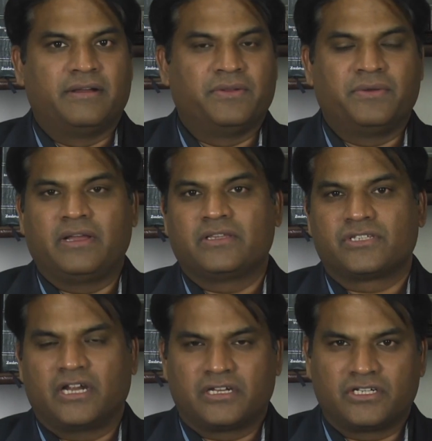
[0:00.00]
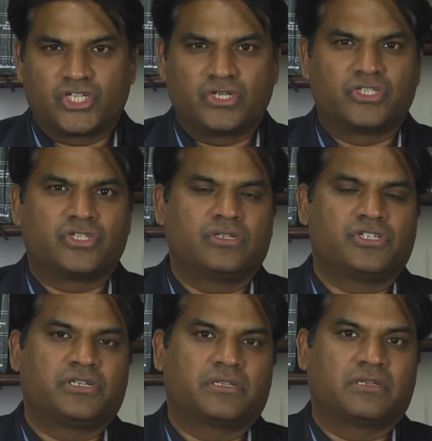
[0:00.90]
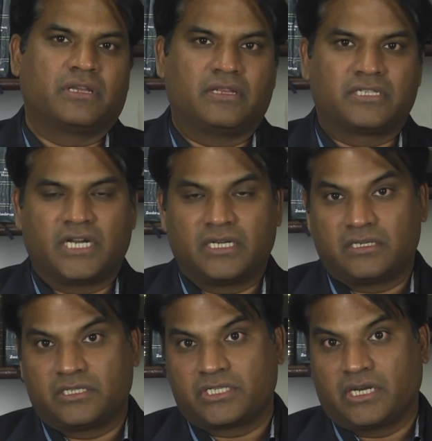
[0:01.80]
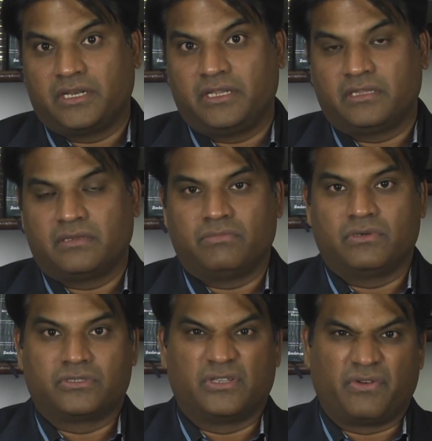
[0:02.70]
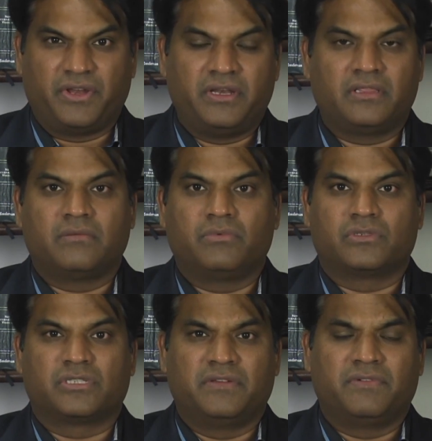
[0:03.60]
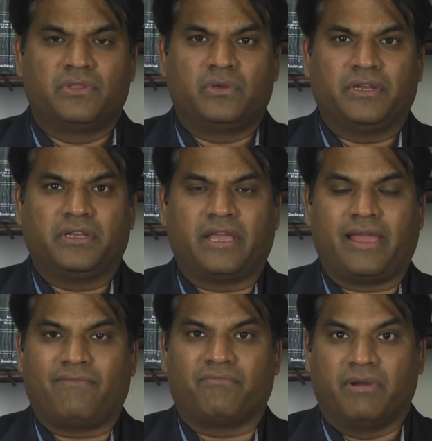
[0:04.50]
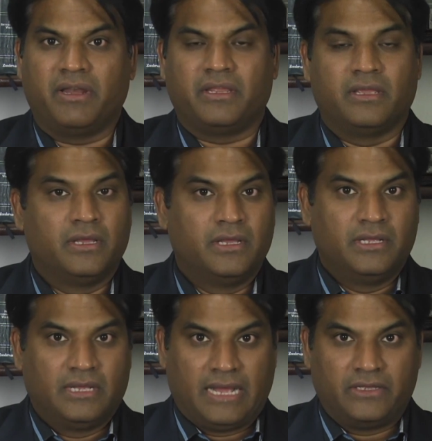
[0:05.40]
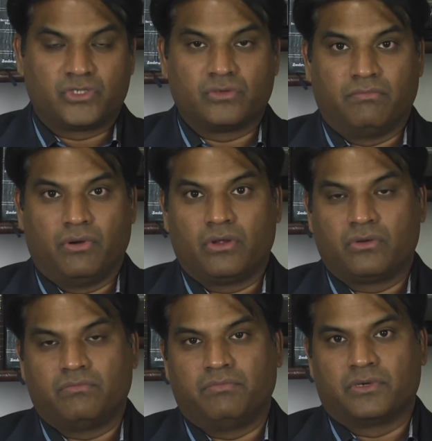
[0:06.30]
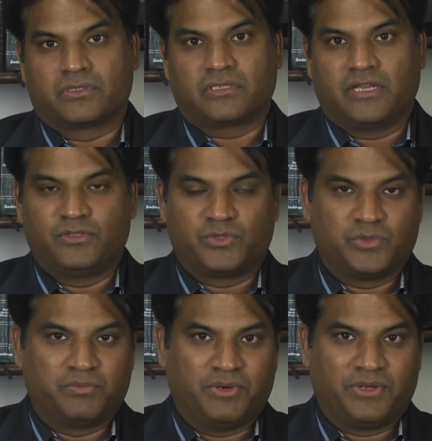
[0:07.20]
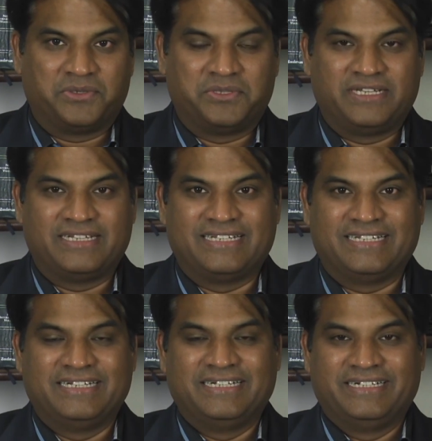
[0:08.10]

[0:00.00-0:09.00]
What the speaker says: you know, I started researching, I started studying the books, reading the books. Even though I didn't have money, I used to borrow books. I used to borrow the